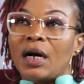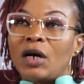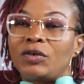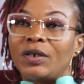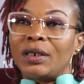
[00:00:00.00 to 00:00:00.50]

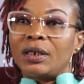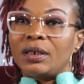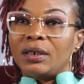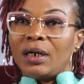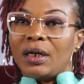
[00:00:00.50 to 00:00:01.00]

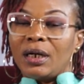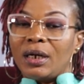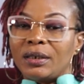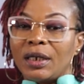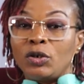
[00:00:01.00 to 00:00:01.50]
outrightly,
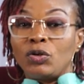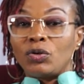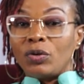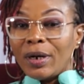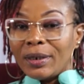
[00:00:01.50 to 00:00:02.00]
as I used
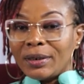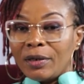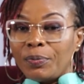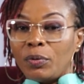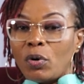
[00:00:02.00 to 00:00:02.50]
to answer
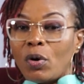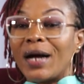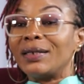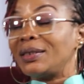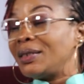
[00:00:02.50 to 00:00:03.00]
people
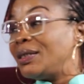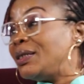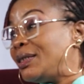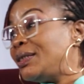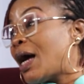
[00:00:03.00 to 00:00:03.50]
as
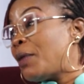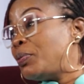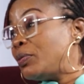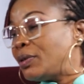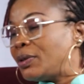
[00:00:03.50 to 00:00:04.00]
it happened,